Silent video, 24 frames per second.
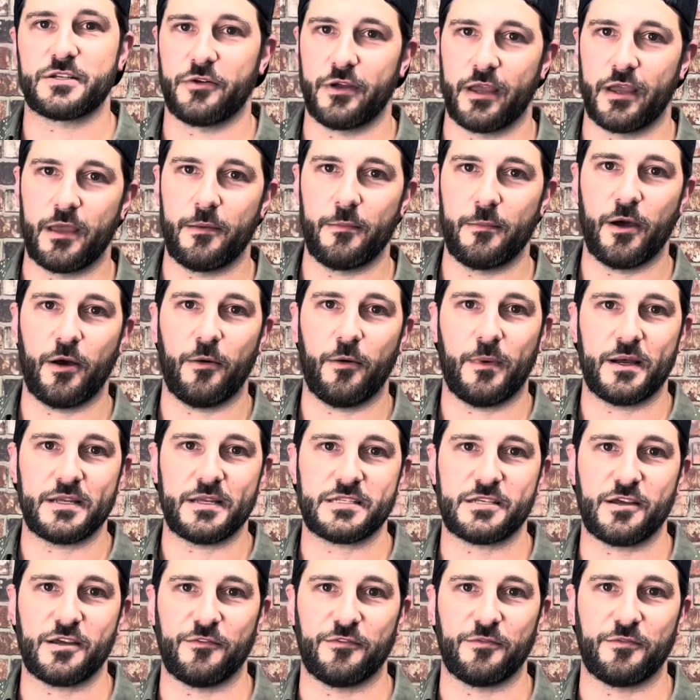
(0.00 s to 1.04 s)
or email
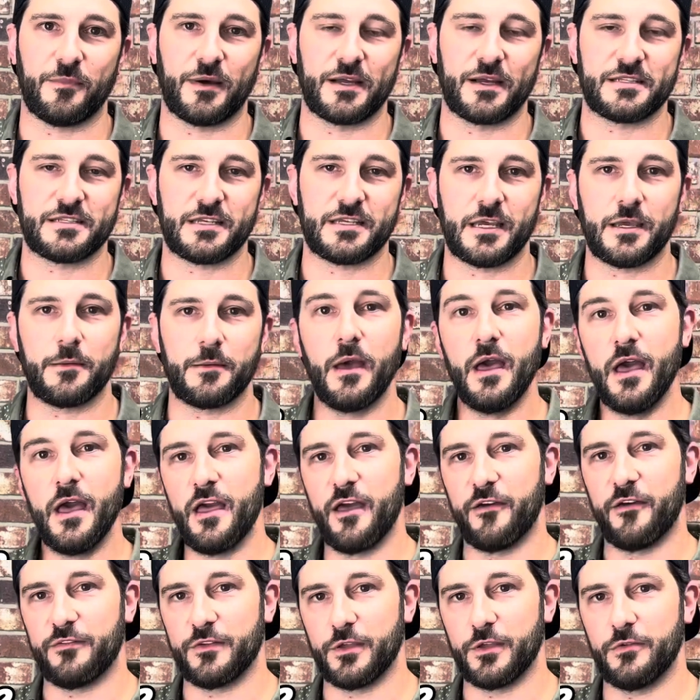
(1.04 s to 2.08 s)
myself and my team
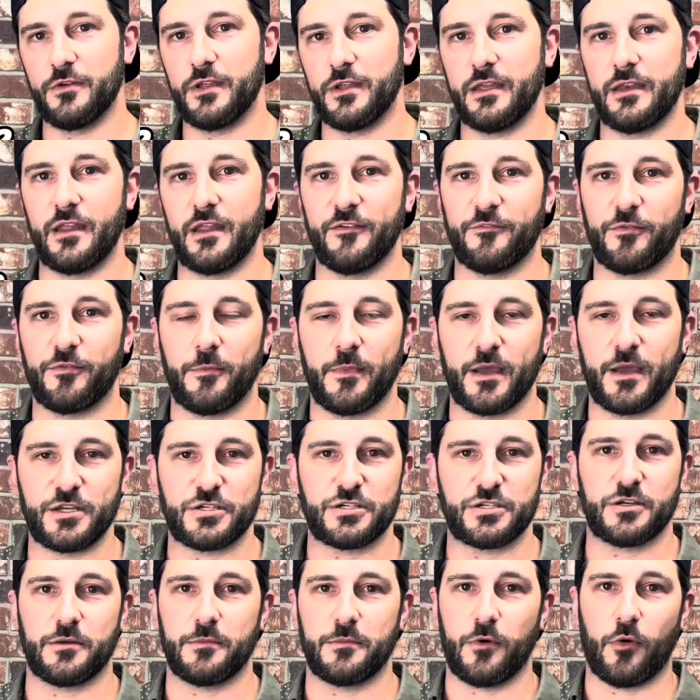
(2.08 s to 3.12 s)
if you need
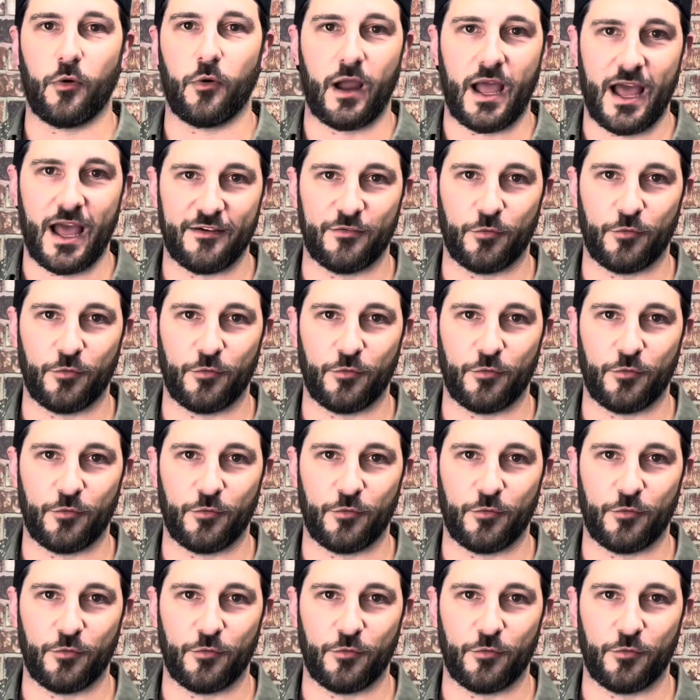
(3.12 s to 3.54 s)
information or have